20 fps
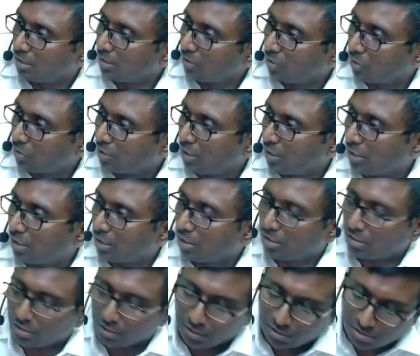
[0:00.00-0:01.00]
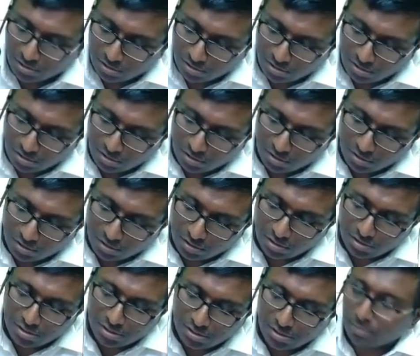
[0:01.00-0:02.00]
Okay, right.
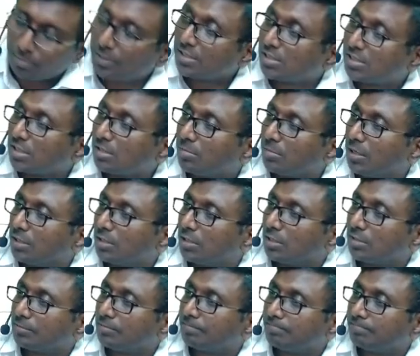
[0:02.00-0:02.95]
This is the basic matter.